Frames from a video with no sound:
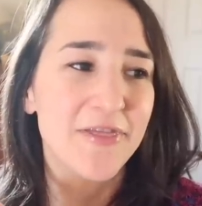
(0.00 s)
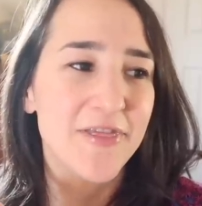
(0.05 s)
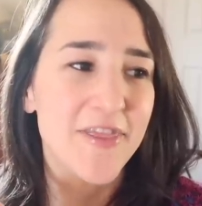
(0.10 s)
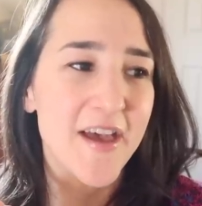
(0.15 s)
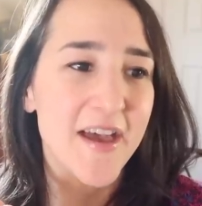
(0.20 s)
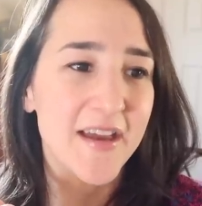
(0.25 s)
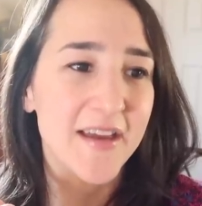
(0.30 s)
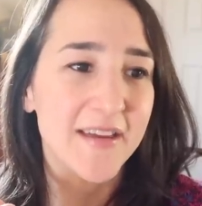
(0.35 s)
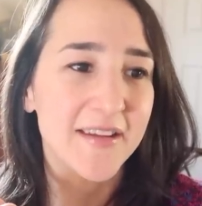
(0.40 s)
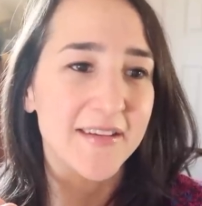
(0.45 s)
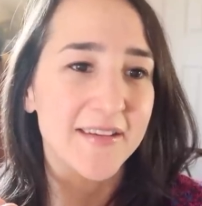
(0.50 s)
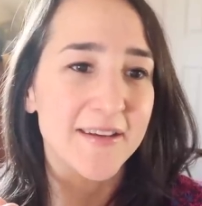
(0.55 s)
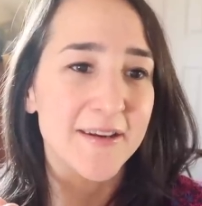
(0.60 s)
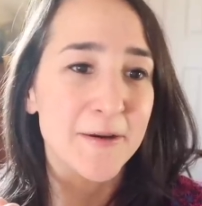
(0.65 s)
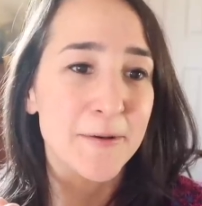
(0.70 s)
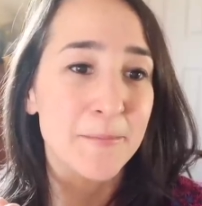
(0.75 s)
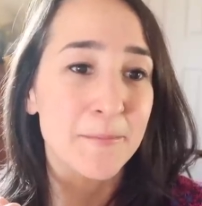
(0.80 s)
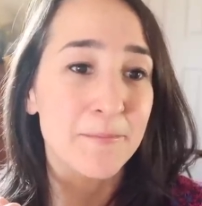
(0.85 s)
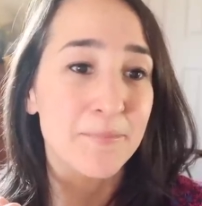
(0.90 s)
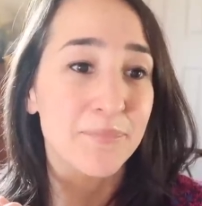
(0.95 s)

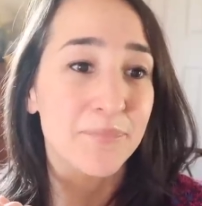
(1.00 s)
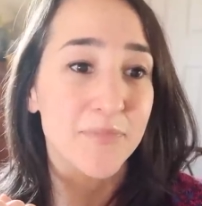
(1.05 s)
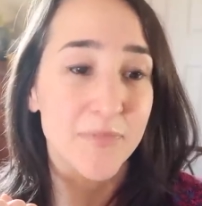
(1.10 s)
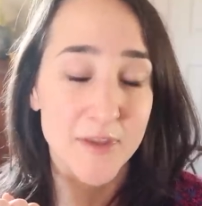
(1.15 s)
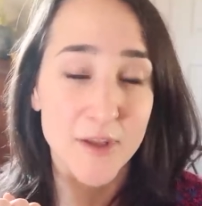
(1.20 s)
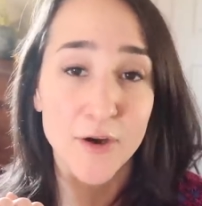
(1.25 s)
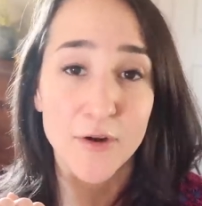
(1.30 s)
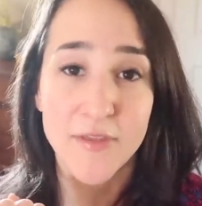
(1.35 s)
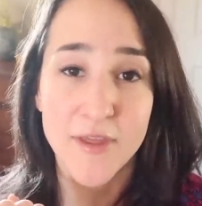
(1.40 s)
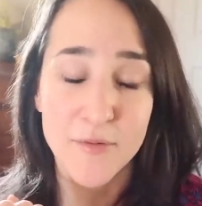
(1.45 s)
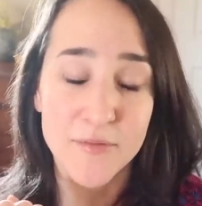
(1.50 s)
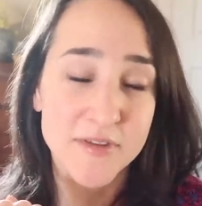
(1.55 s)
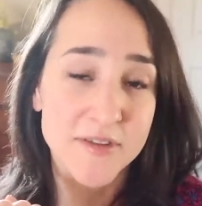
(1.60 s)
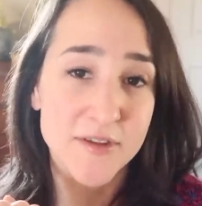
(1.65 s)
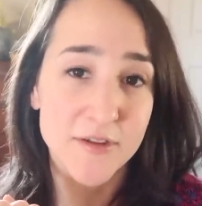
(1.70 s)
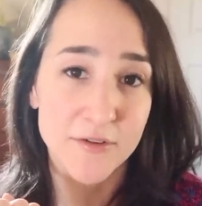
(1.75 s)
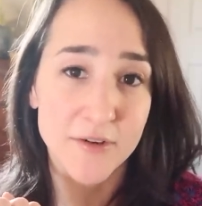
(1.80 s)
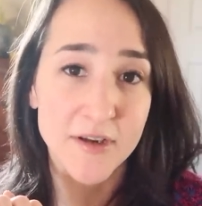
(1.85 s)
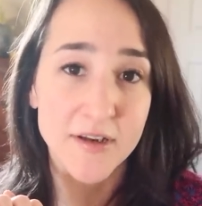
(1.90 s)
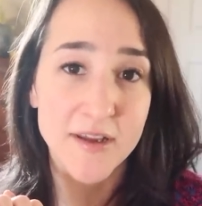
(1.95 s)
then, you know, that was
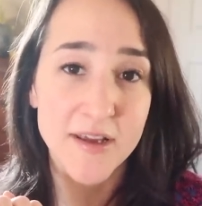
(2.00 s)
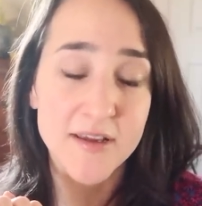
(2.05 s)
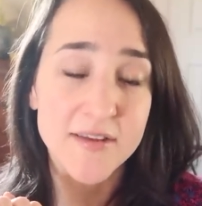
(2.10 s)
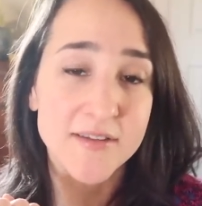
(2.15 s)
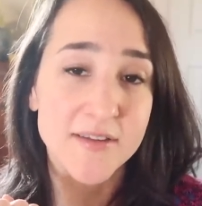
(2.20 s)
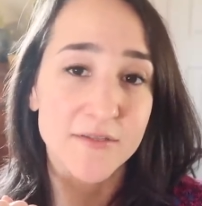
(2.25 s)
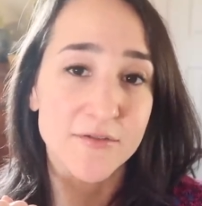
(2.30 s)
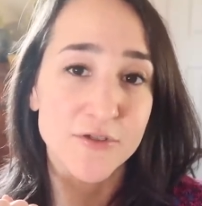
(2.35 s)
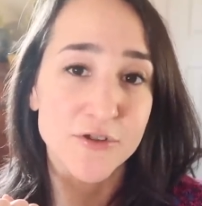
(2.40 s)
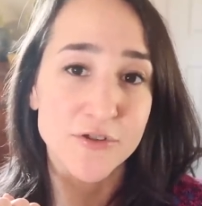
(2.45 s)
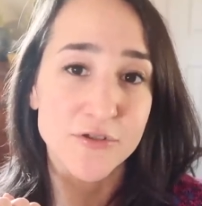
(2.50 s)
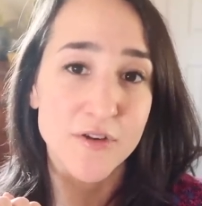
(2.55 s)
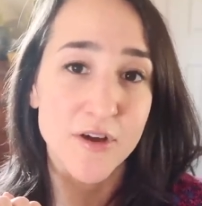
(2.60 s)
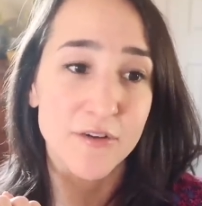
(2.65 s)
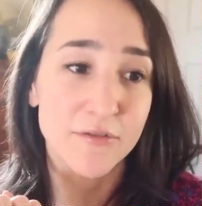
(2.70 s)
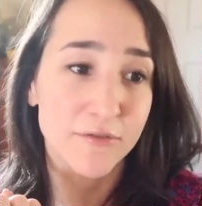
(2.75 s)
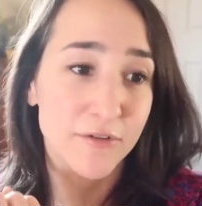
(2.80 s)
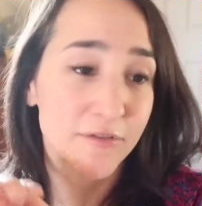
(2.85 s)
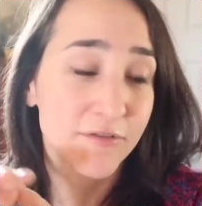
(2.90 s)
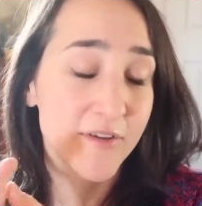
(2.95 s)
30 days
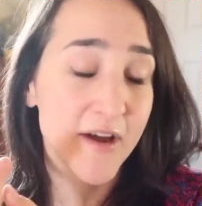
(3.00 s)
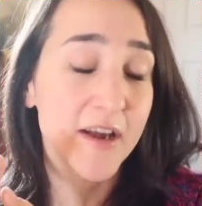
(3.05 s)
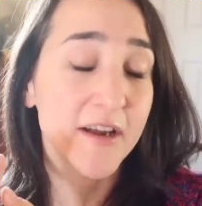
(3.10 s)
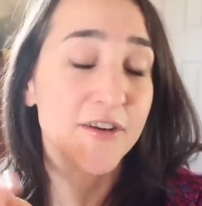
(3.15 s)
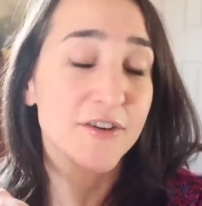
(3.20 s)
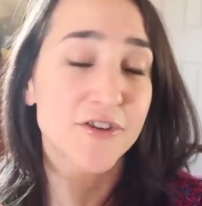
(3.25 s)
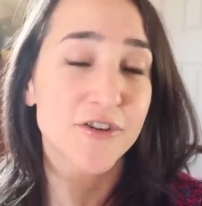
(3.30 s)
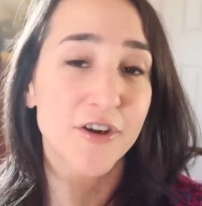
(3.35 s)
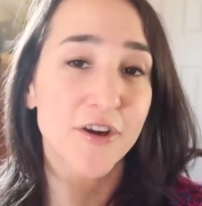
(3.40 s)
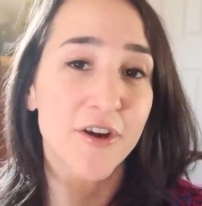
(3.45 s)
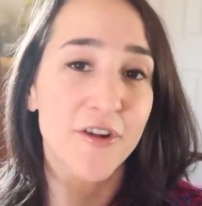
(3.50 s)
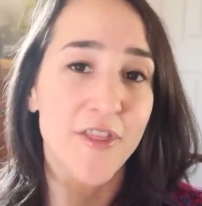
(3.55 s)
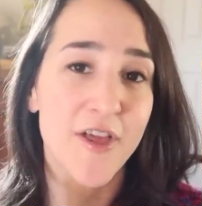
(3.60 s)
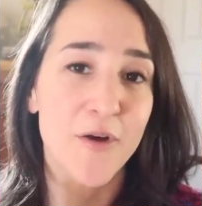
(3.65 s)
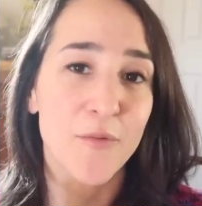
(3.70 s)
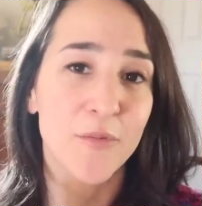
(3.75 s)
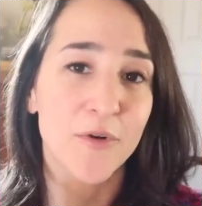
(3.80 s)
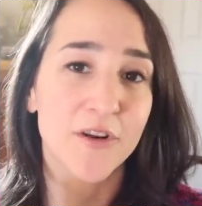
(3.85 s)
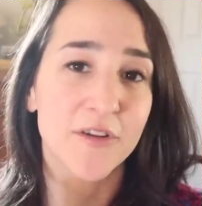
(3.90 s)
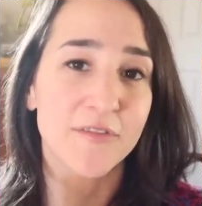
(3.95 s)
of refined sugar
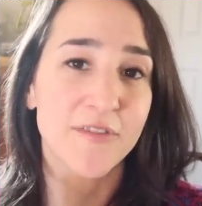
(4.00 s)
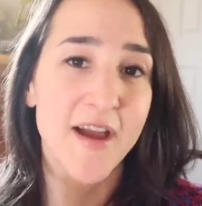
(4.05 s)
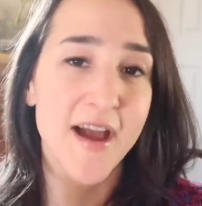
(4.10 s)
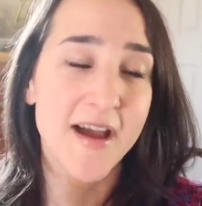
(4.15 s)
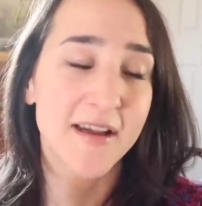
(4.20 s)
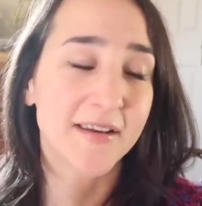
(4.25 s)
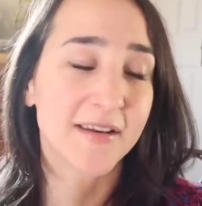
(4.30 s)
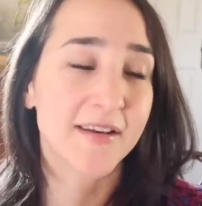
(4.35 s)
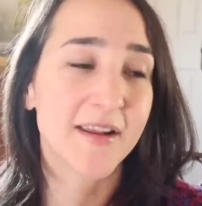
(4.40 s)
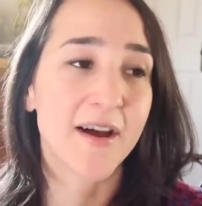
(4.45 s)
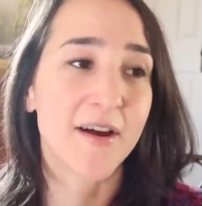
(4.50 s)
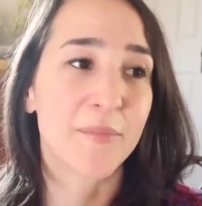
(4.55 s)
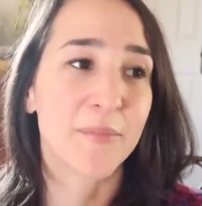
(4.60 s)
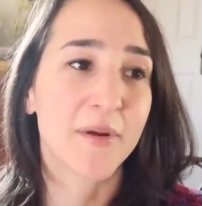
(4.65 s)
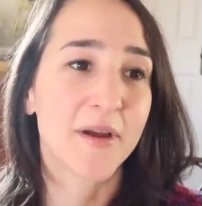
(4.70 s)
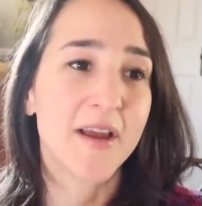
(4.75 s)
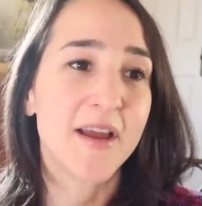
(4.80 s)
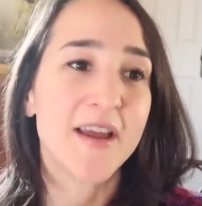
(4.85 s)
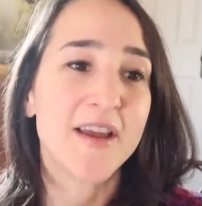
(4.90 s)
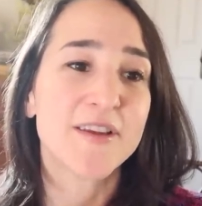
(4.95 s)
that would have added up.